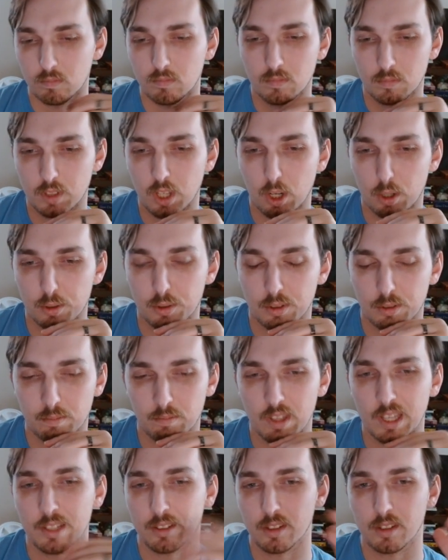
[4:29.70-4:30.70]
There's
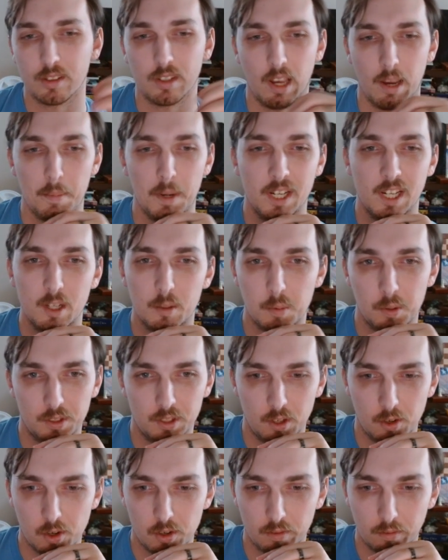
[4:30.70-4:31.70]
things to say about each
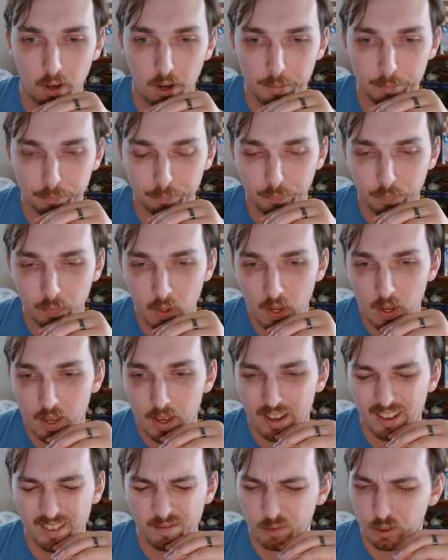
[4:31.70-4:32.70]
position, right?
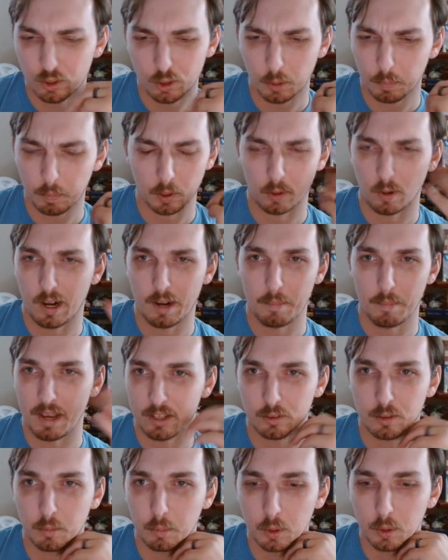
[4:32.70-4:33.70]
Super
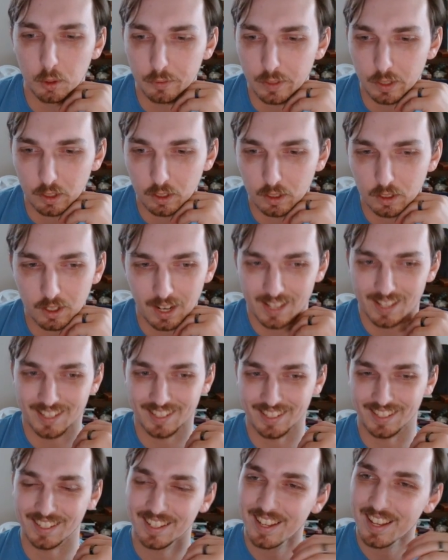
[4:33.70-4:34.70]
grandmaster move here.
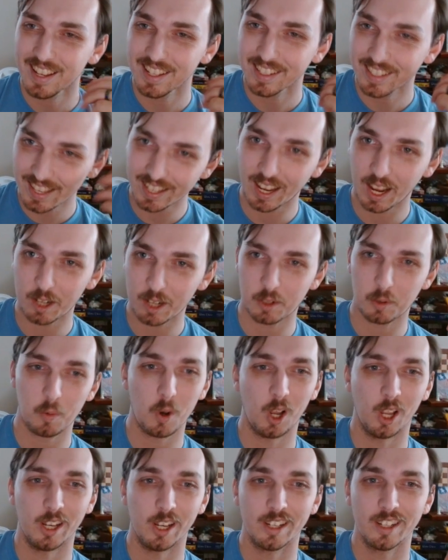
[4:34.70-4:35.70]
King
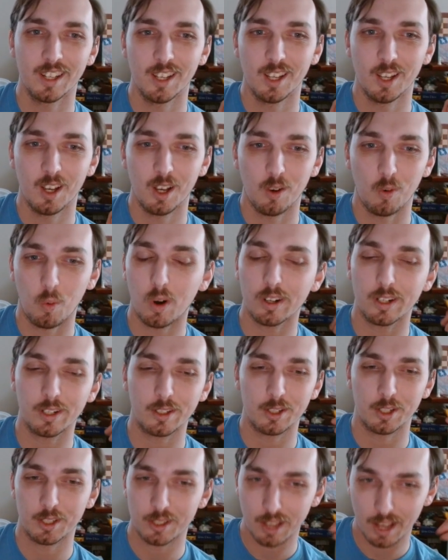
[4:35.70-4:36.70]
h1, wanting
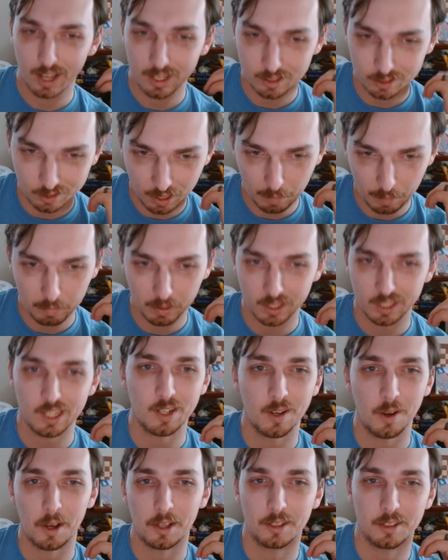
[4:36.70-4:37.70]
to sidestep any
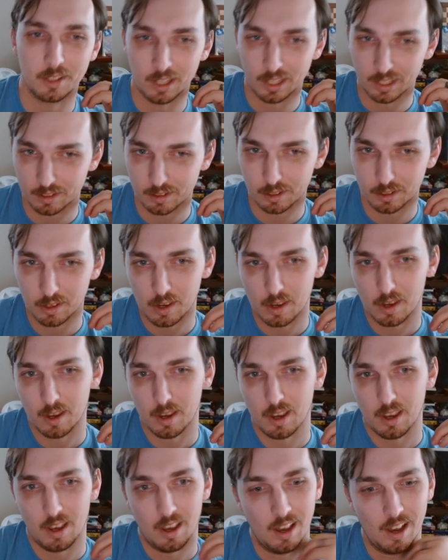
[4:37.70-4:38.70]
nonsense.
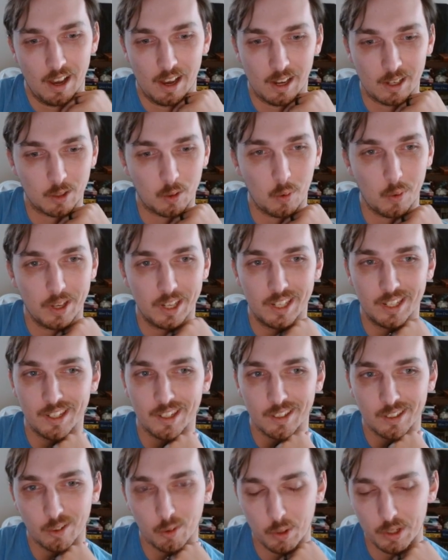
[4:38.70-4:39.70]

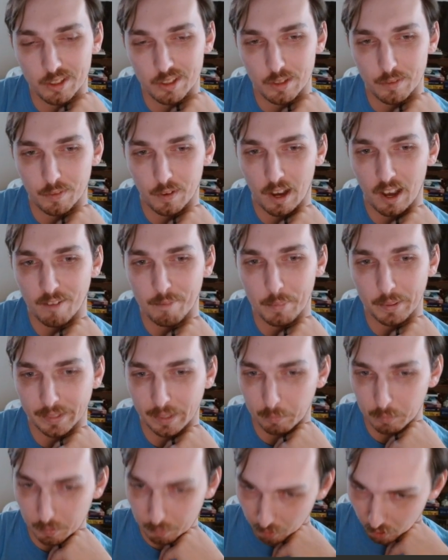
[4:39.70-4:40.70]
Queen c5, picking
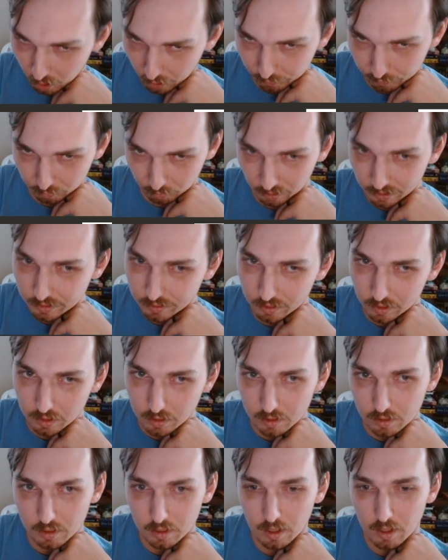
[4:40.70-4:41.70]
up the pawn, for
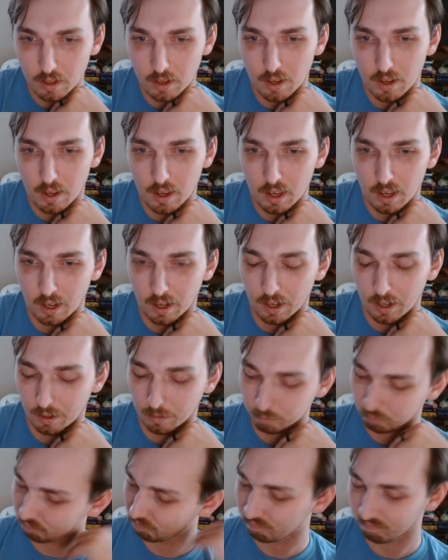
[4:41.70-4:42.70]
instance.
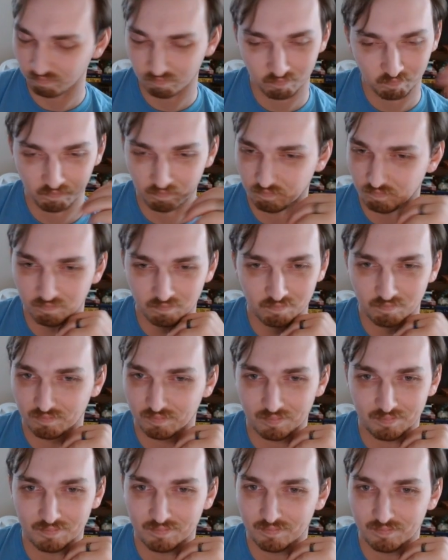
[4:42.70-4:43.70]

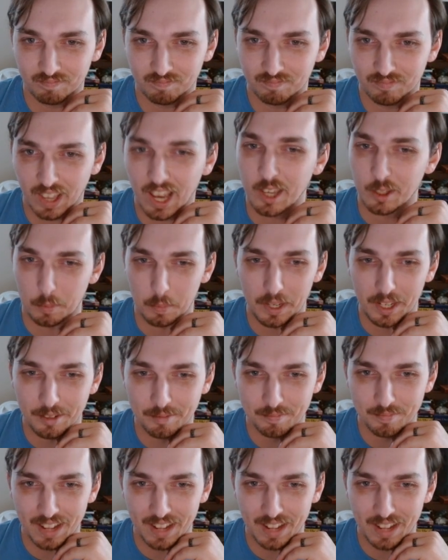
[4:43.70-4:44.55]
Nice, man.